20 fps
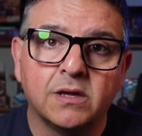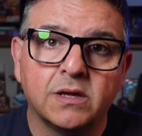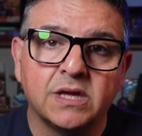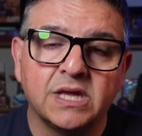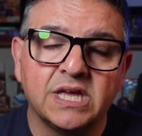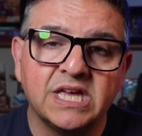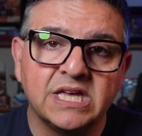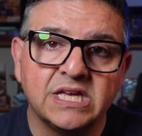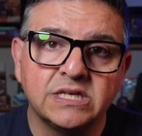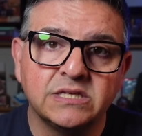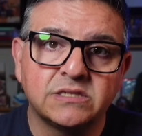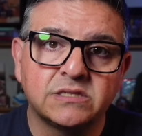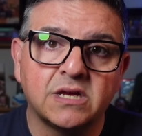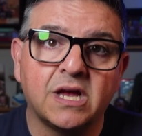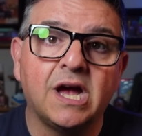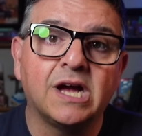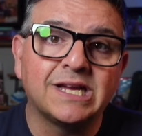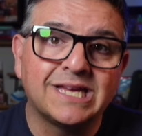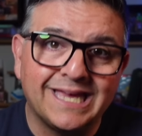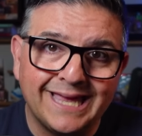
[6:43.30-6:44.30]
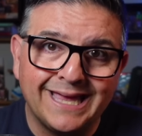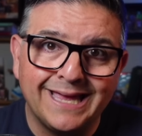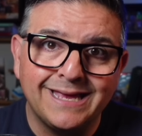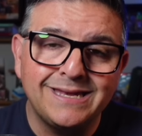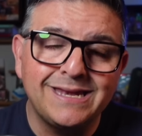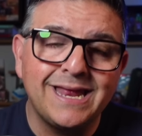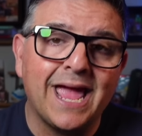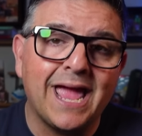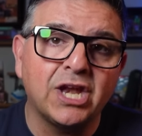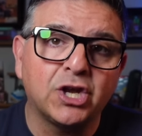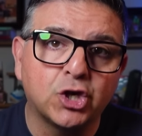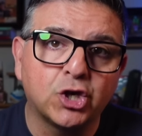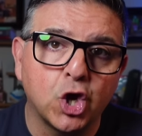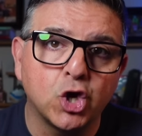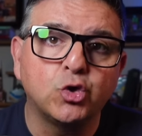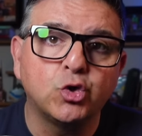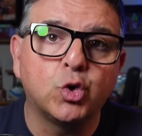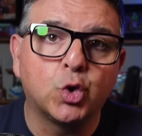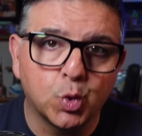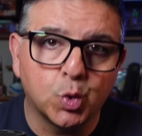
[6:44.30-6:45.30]
is akin and
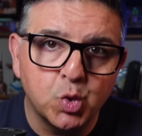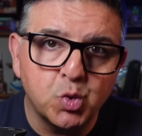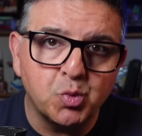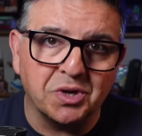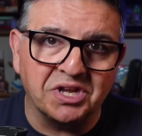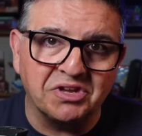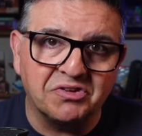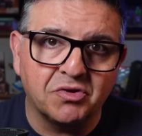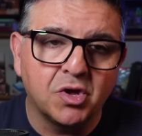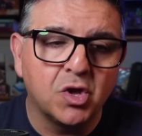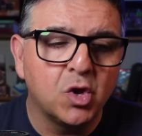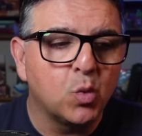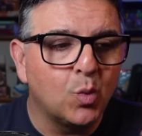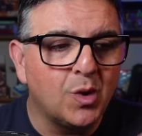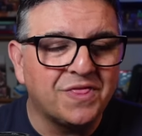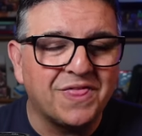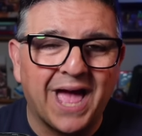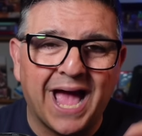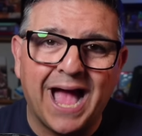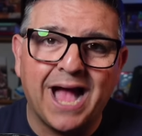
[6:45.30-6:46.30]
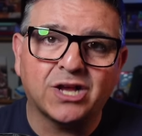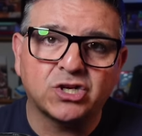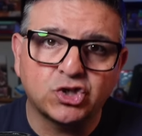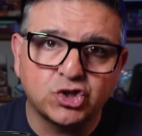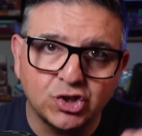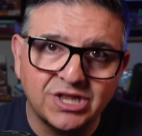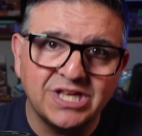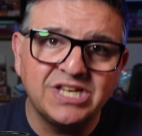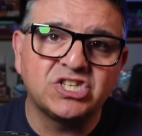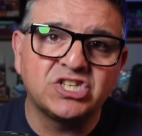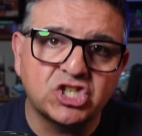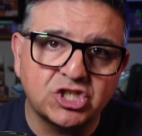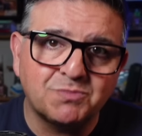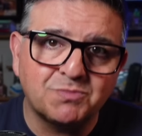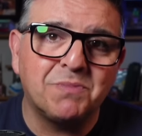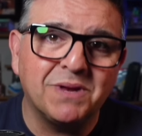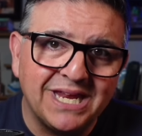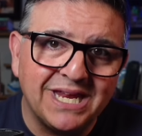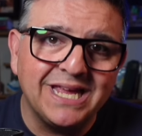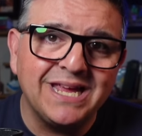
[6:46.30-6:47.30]
congruent with actually
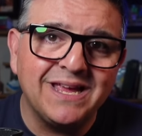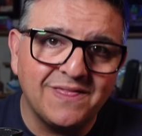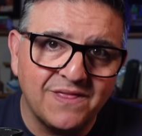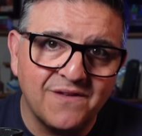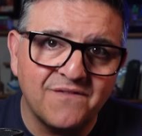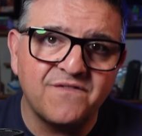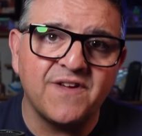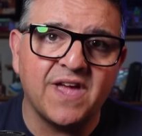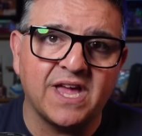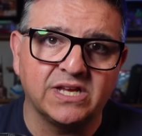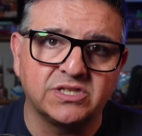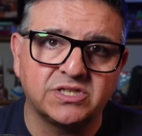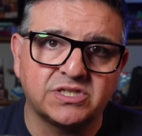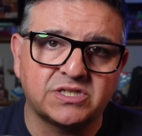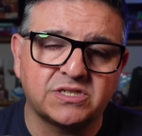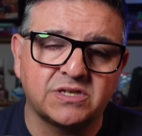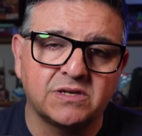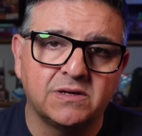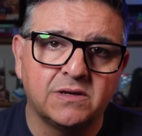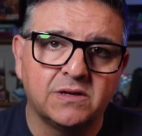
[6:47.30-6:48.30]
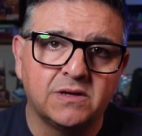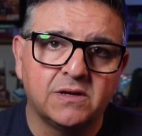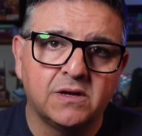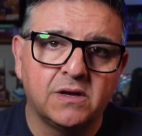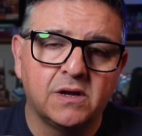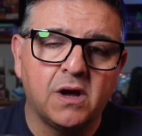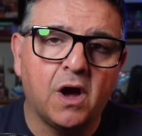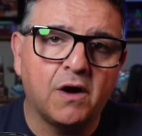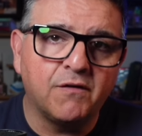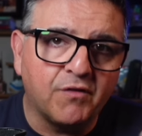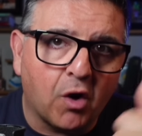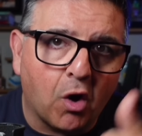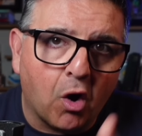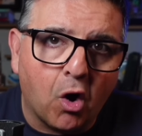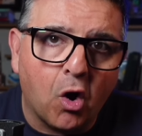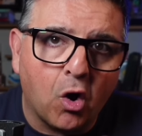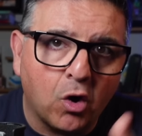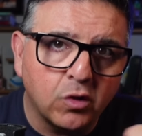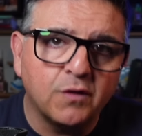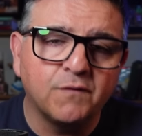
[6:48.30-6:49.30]
spitting in the face of
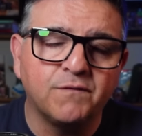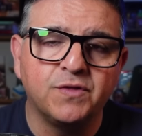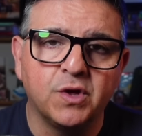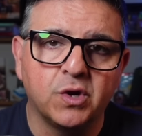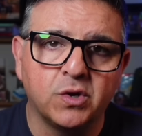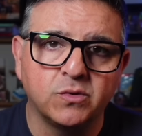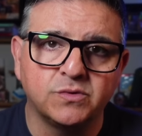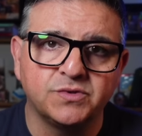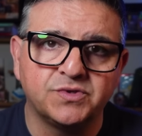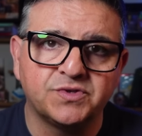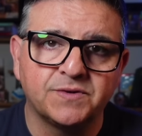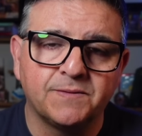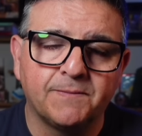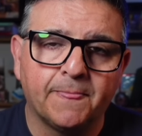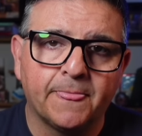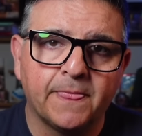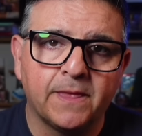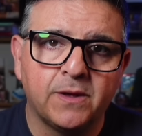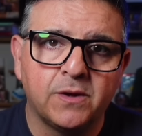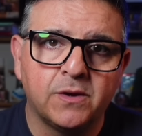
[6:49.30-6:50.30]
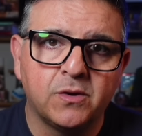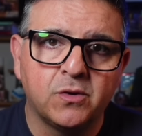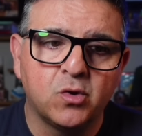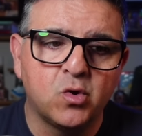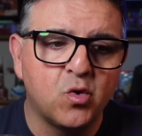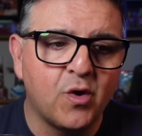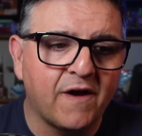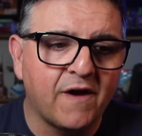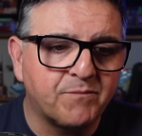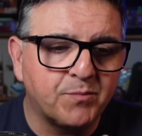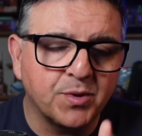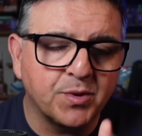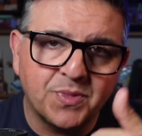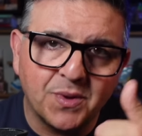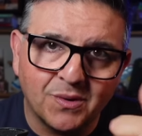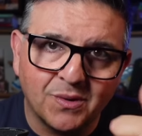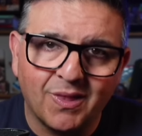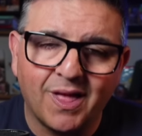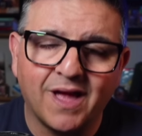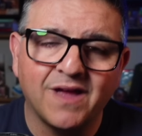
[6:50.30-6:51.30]
all of those who have put
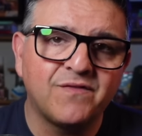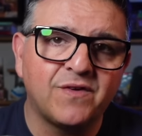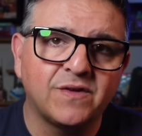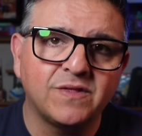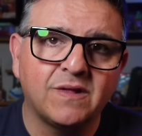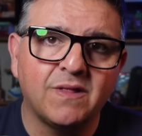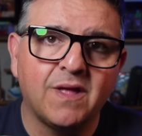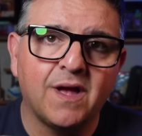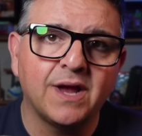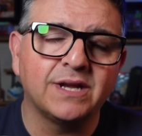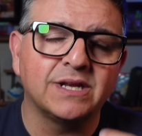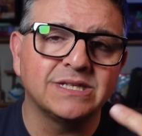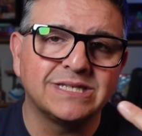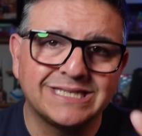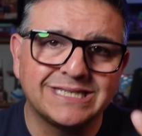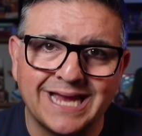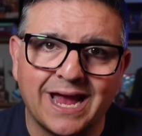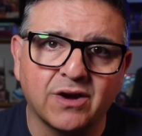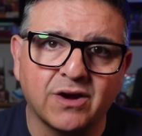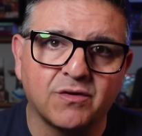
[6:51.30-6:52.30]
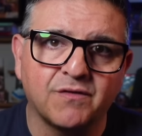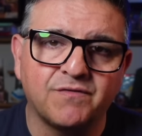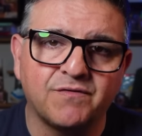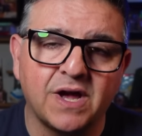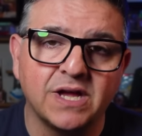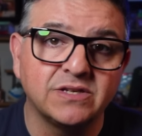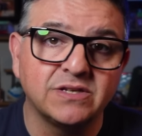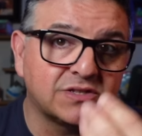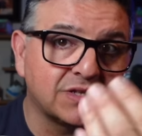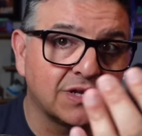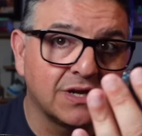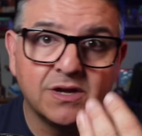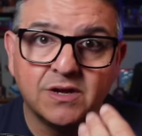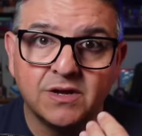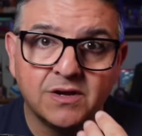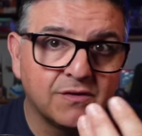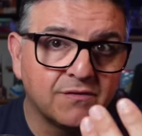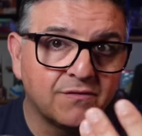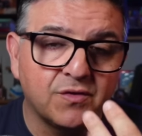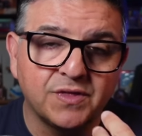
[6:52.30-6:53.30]
their life on the line and sacrificed
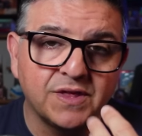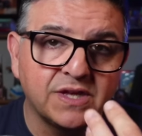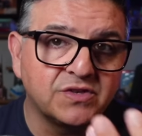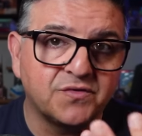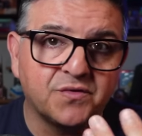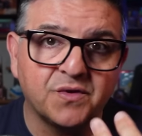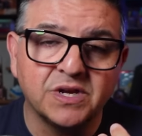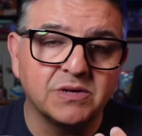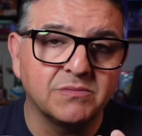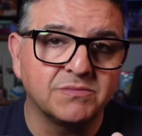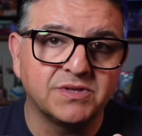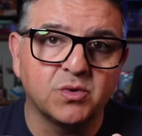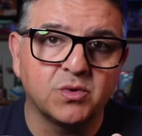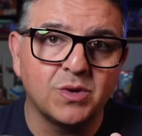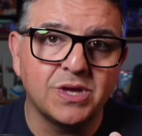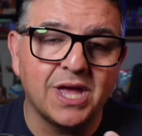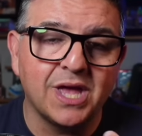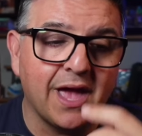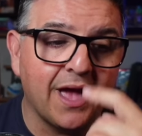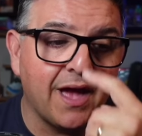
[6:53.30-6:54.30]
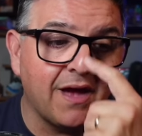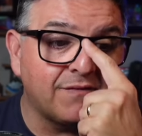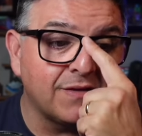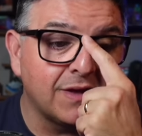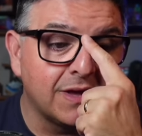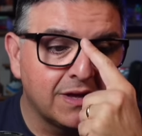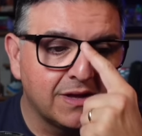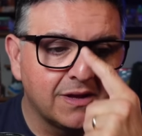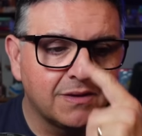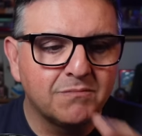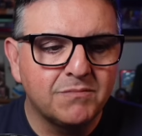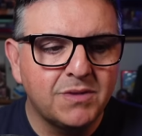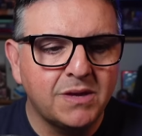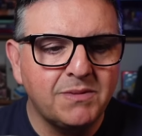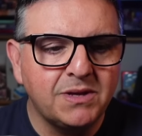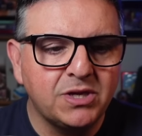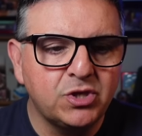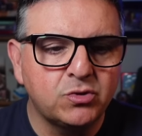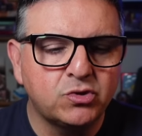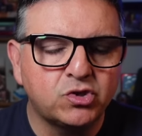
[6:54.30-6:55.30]
for these freedoms that we have.
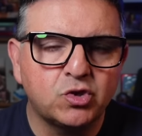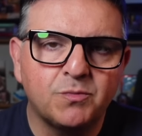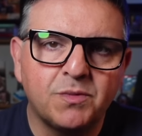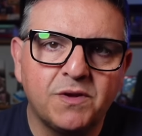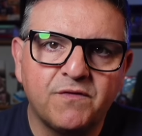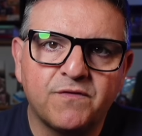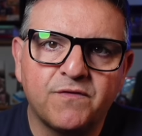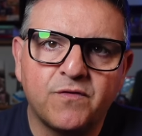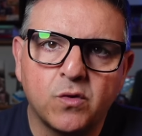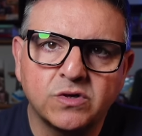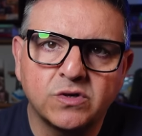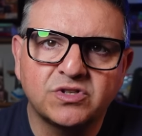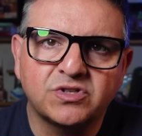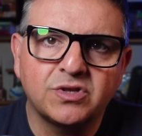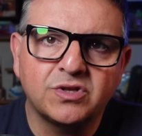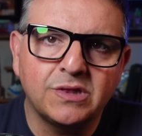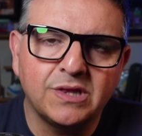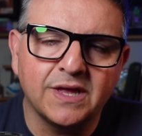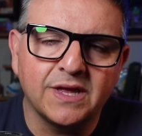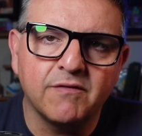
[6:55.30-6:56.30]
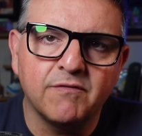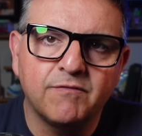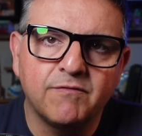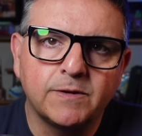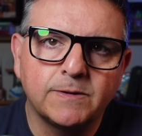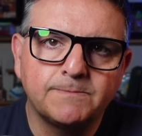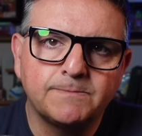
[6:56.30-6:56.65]
Maybe you should be forced to live